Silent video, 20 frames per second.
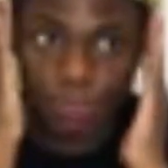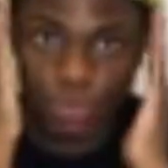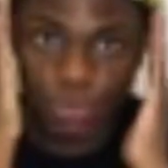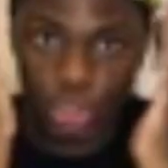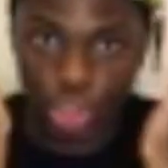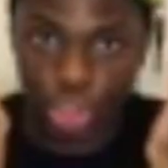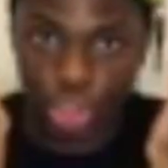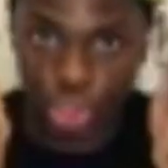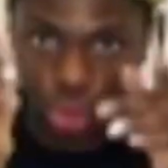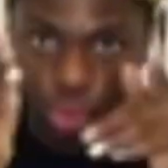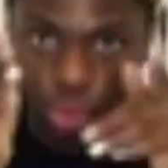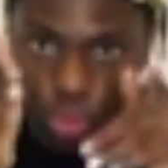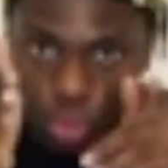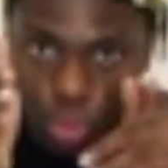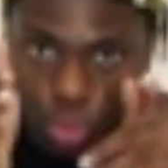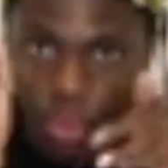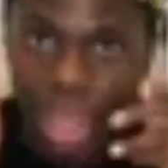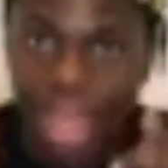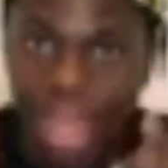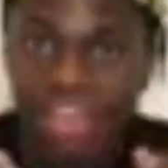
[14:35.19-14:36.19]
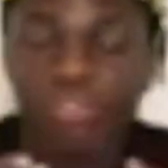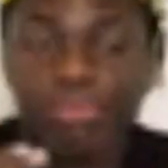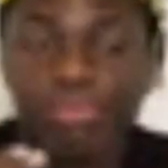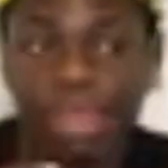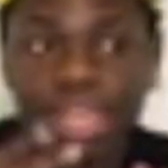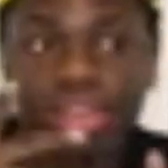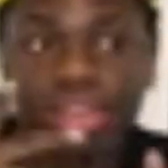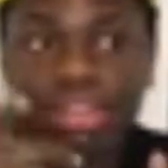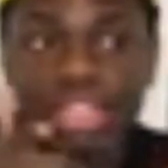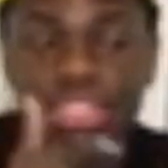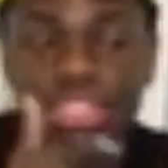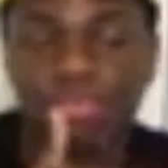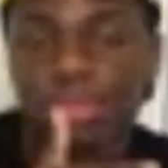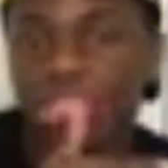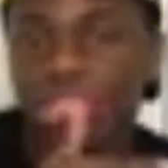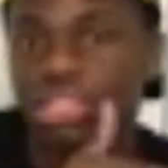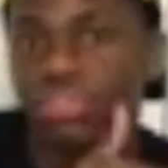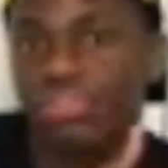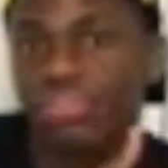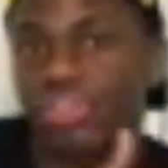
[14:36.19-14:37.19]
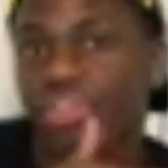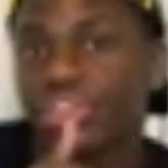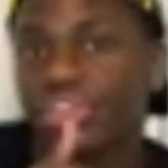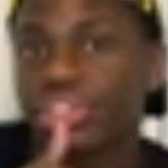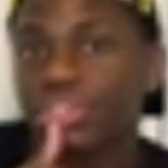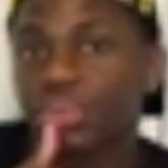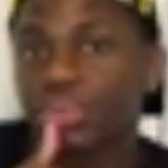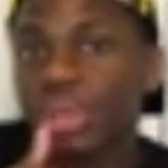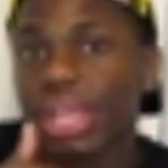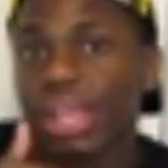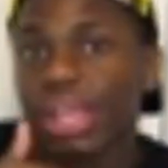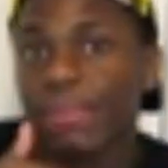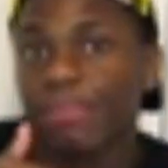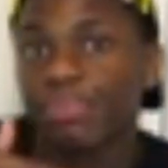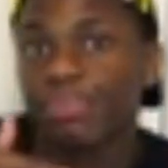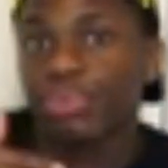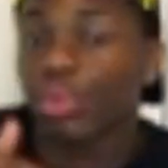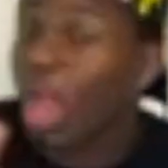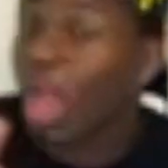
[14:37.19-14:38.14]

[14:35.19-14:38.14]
you have made this person feel this way